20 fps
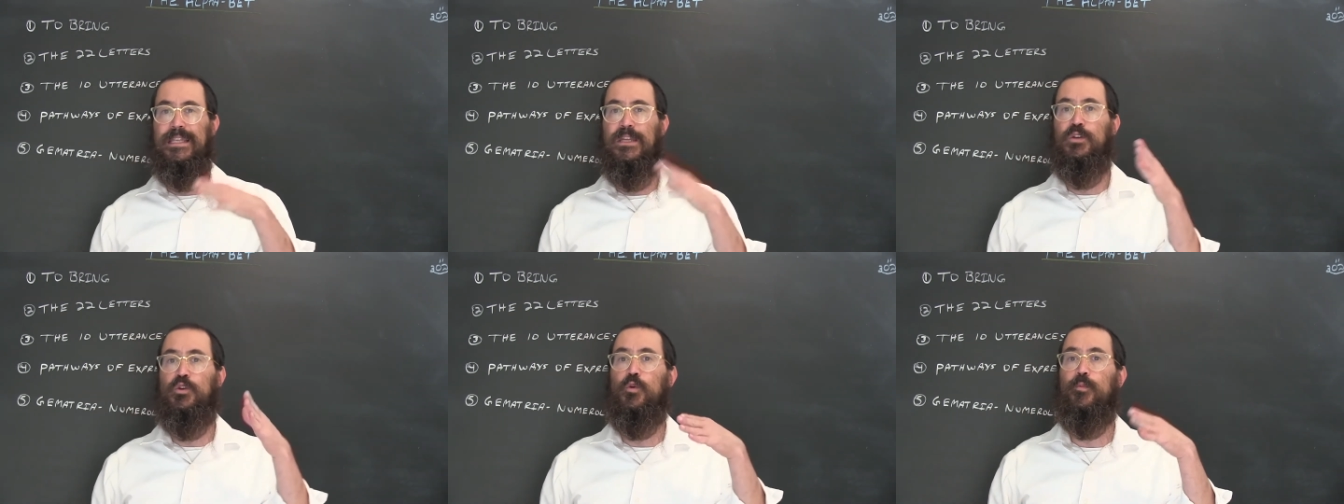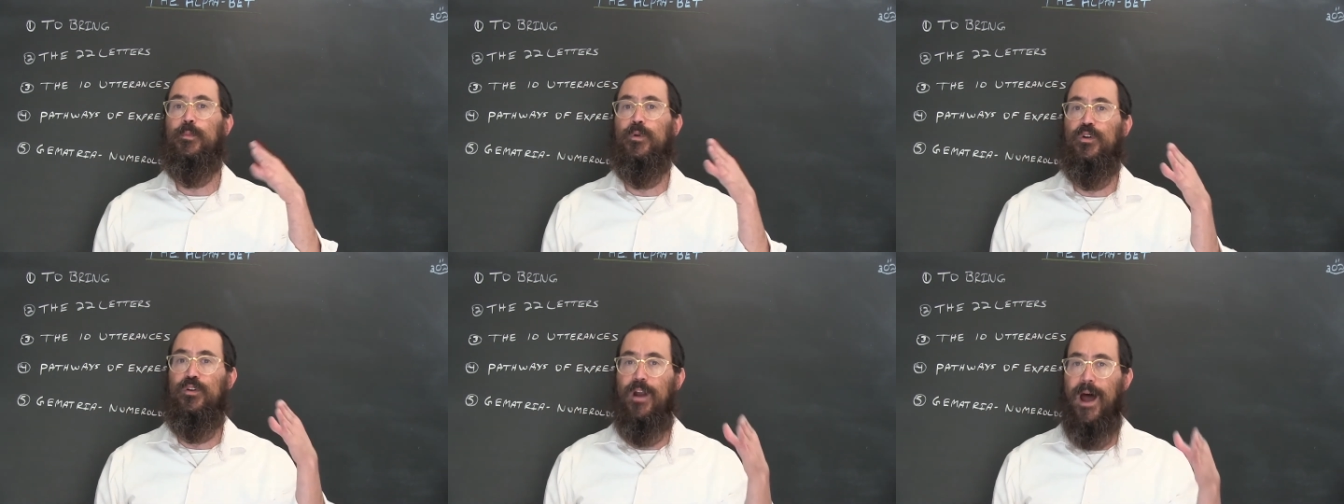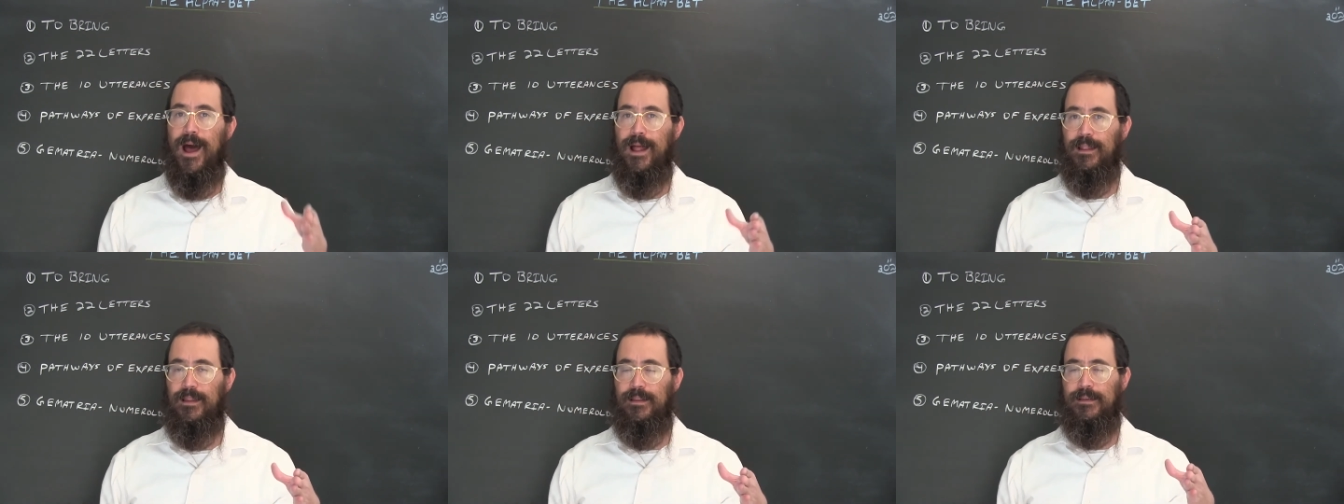the
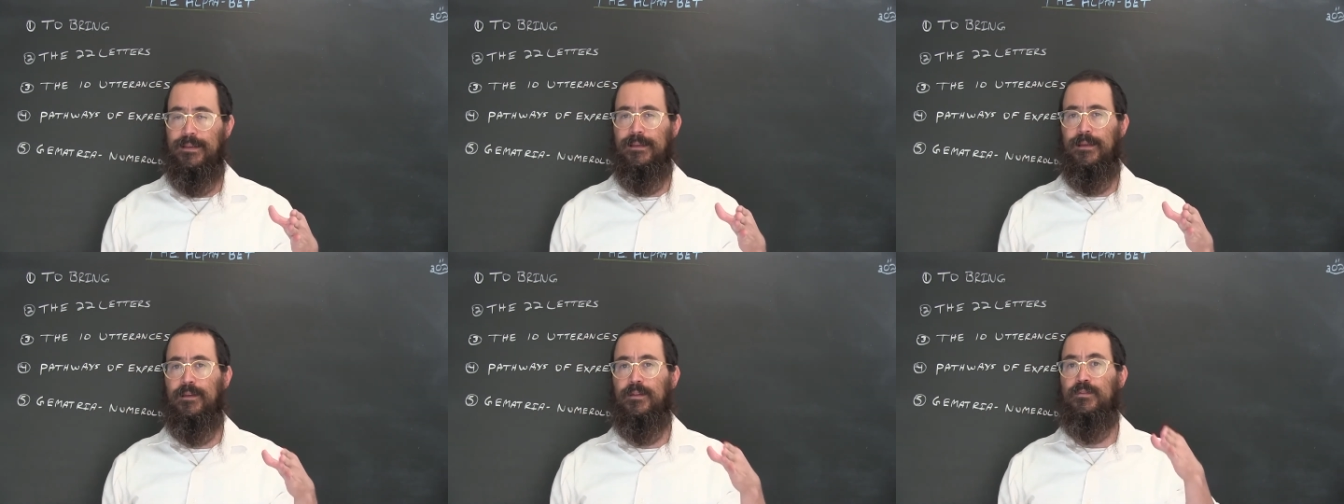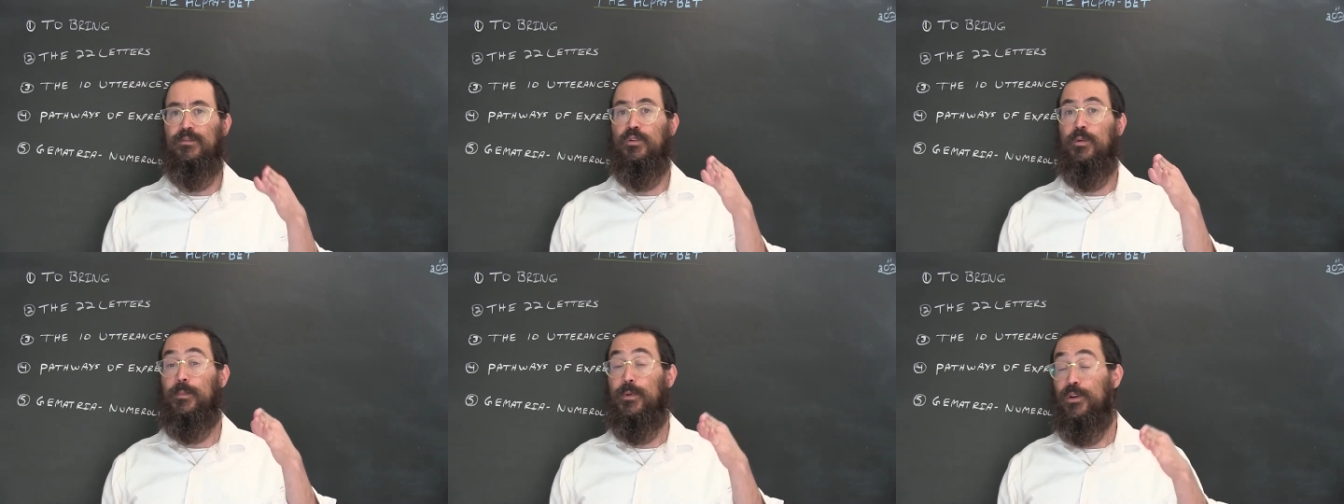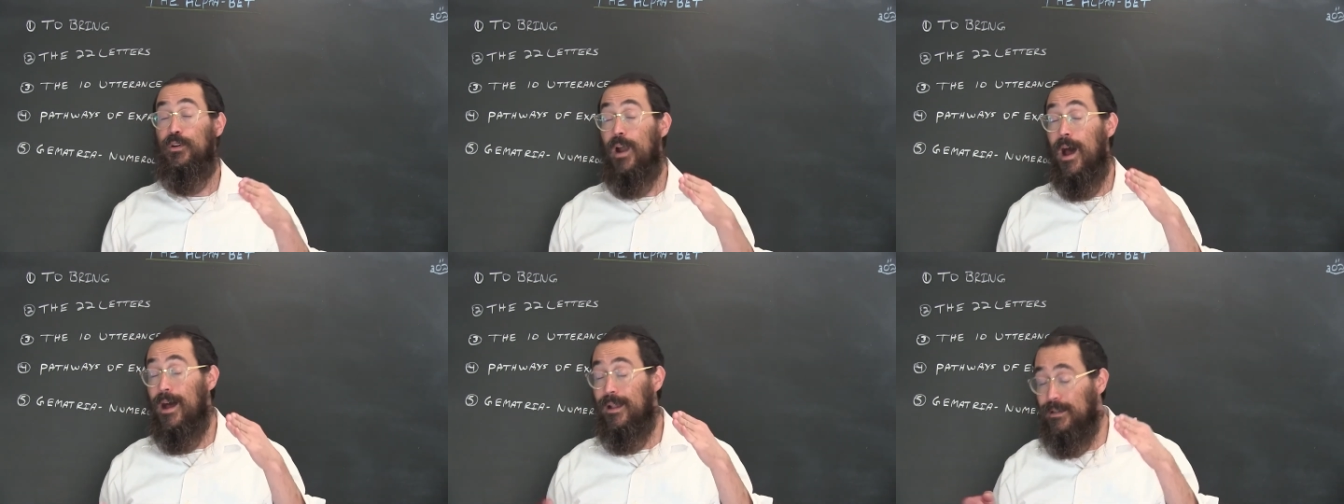numerali,
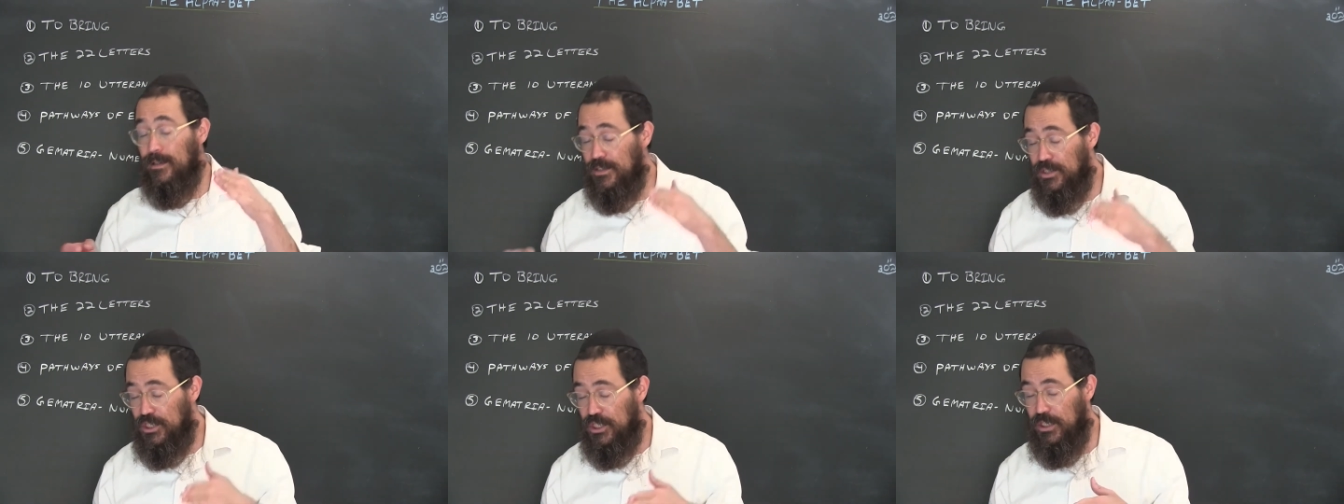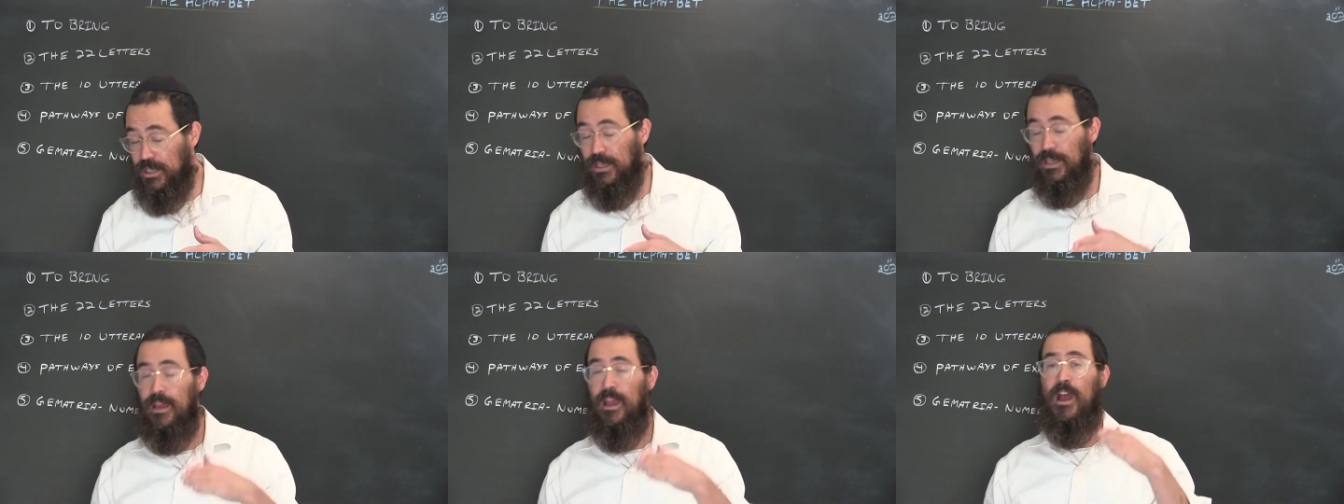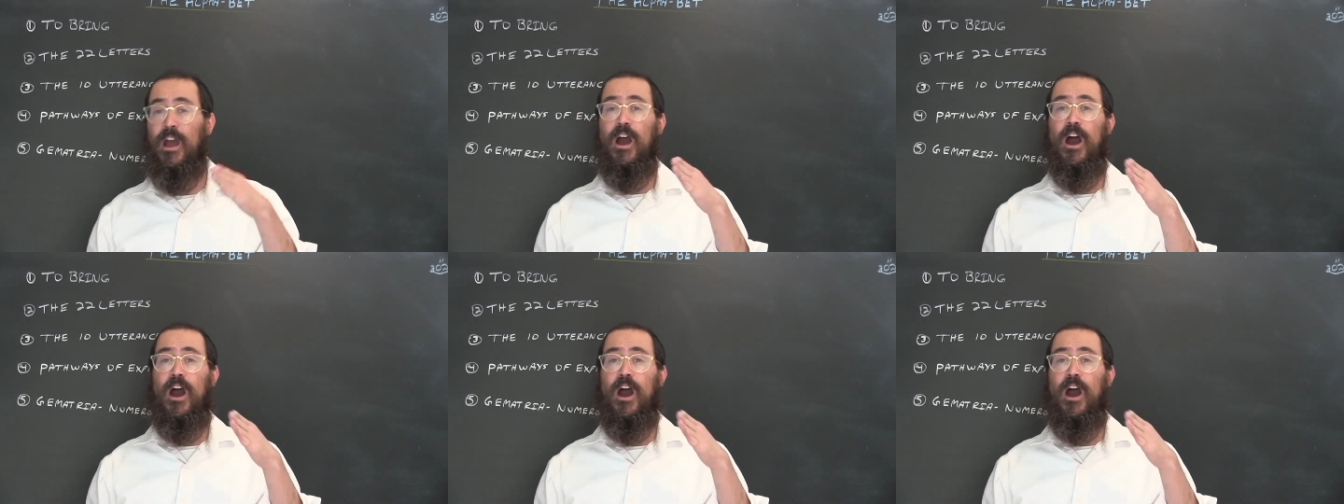numerology